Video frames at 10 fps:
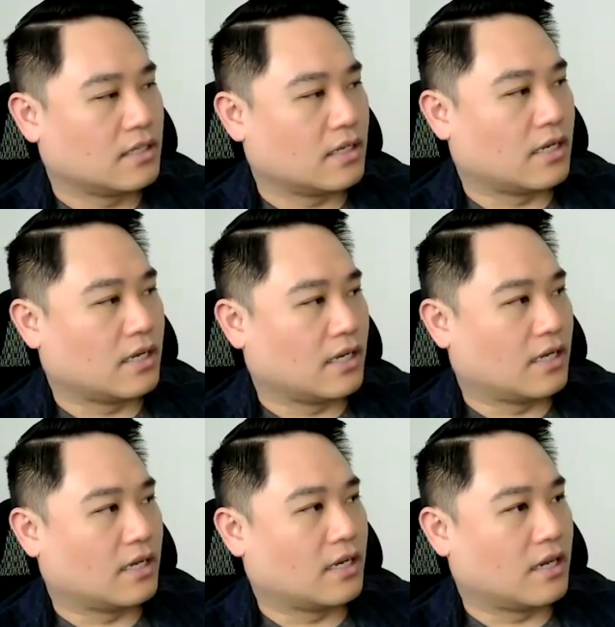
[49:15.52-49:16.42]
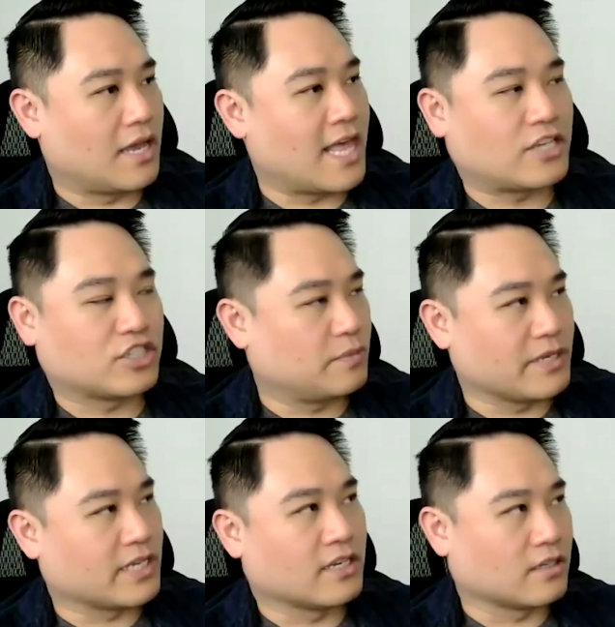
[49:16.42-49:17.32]
And that's just
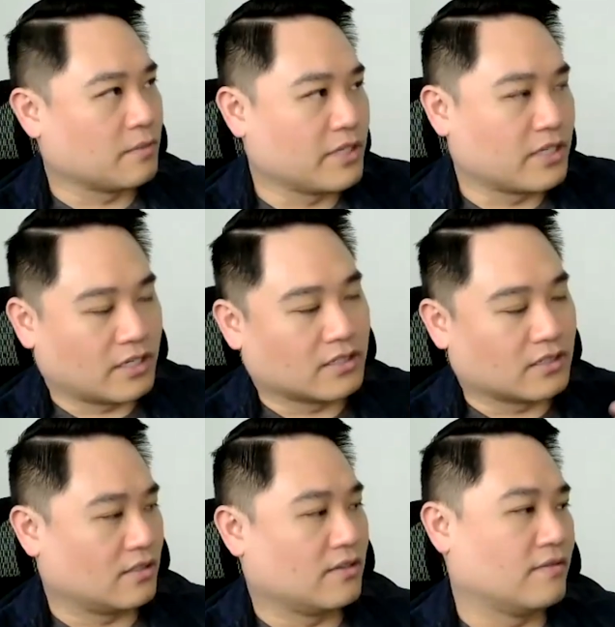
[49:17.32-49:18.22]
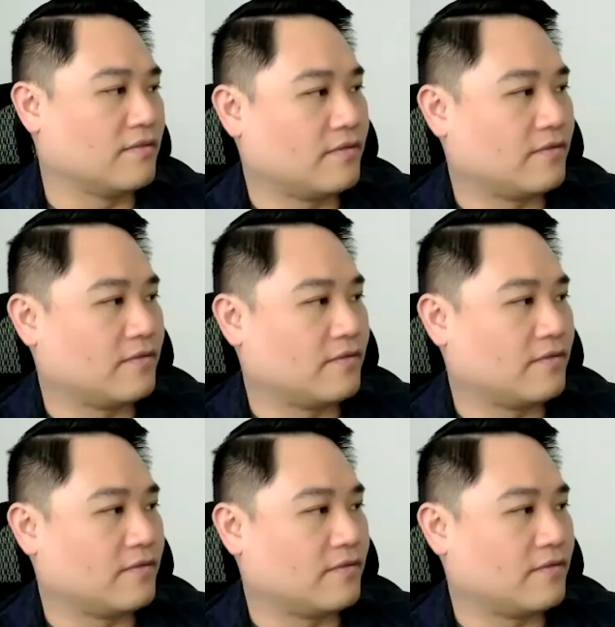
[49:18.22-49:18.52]
speaking because of